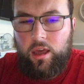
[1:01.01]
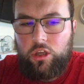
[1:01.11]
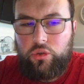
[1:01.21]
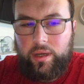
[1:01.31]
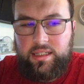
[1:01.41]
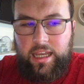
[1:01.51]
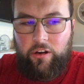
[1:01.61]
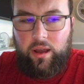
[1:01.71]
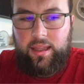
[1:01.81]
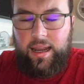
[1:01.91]
So we can see
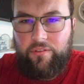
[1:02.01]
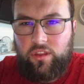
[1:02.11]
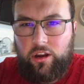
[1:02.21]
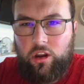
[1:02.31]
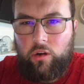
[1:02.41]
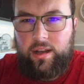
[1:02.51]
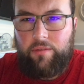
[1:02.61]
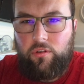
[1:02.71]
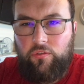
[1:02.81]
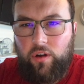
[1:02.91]
here on the left, I currently
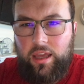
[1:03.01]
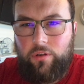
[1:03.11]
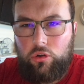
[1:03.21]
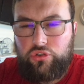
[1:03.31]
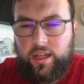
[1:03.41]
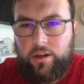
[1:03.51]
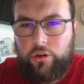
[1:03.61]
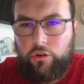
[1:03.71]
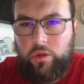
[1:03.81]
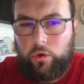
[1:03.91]
have
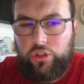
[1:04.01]
531